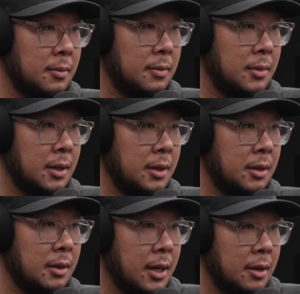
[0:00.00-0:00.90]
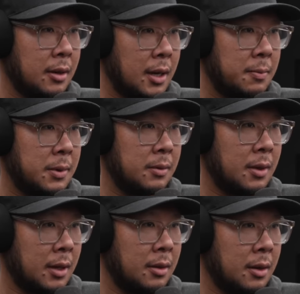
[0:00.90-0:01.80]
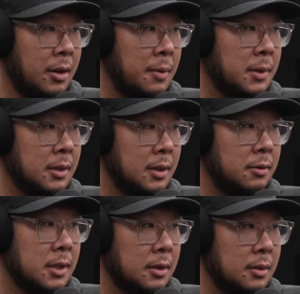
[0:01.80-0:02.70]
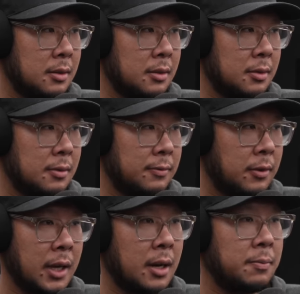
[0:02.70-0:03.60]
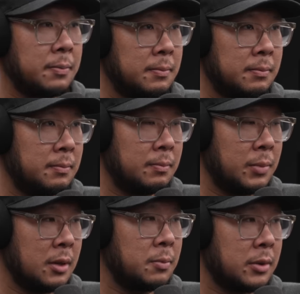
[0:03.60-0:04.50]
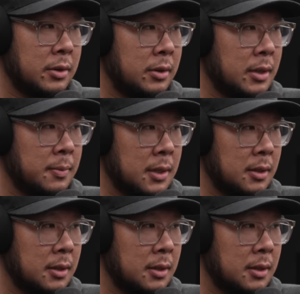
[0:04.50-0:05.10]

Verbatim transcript: they're able to use it for like a billboard or something.